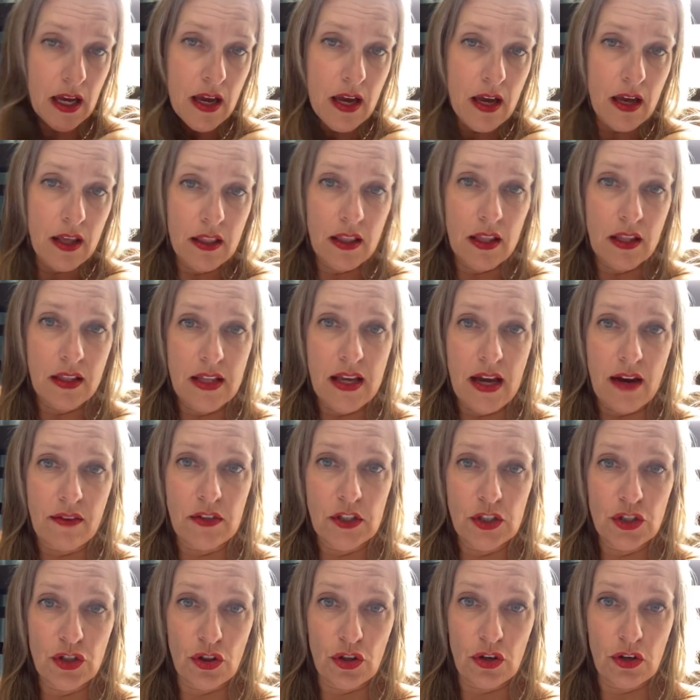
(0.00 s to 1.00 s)
than the average
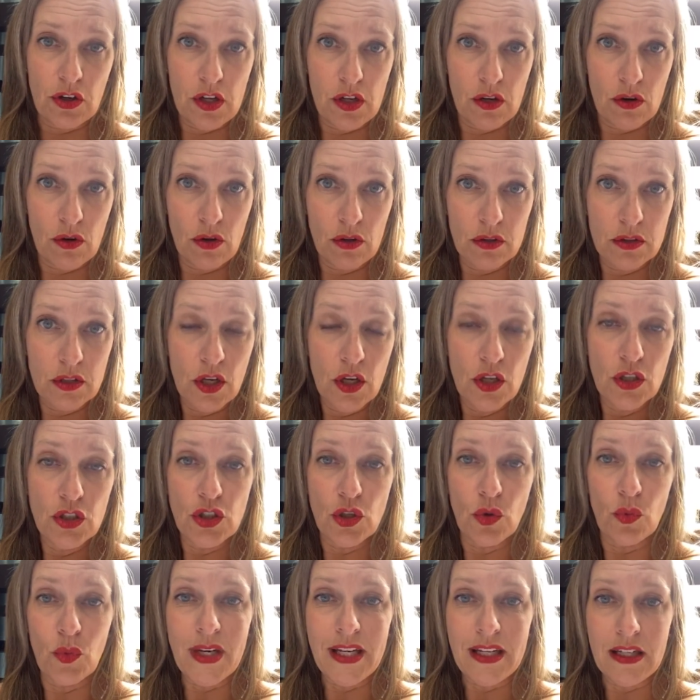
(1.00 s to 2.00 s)
30-year-old. So
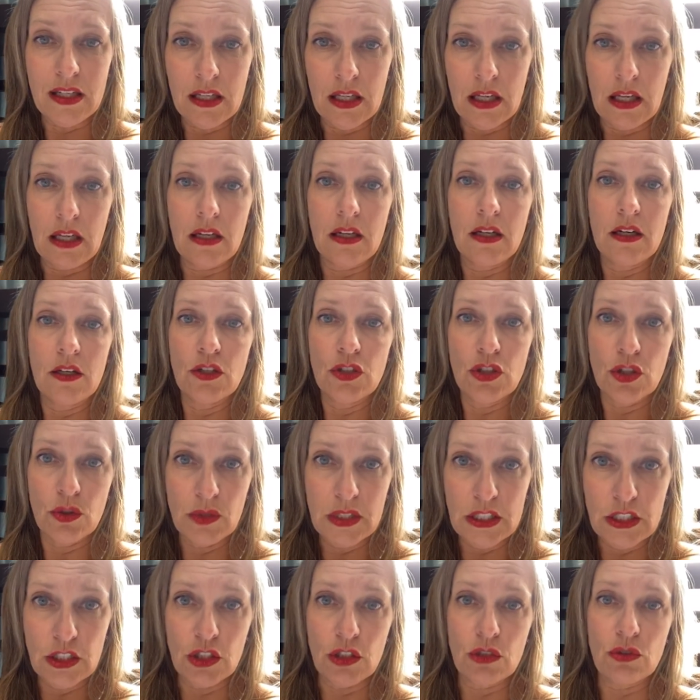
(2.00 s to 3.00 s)
we need to
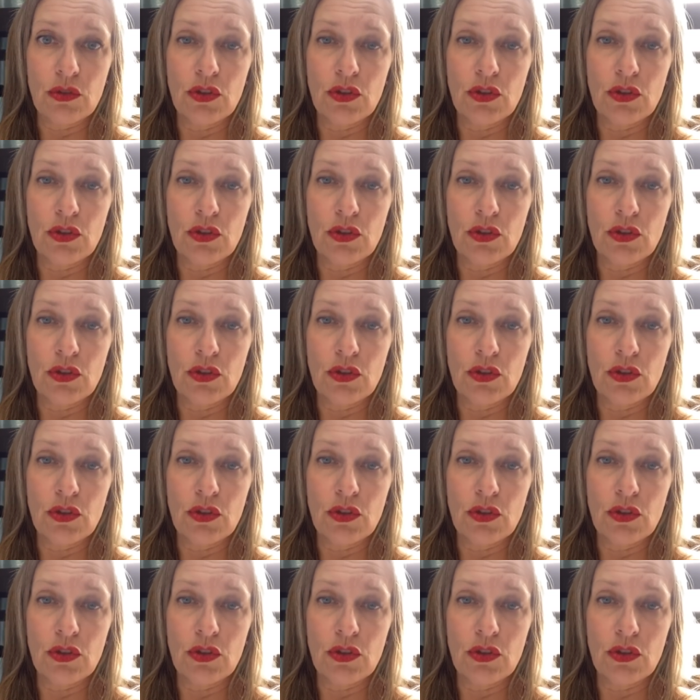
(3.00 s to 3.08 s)
reduce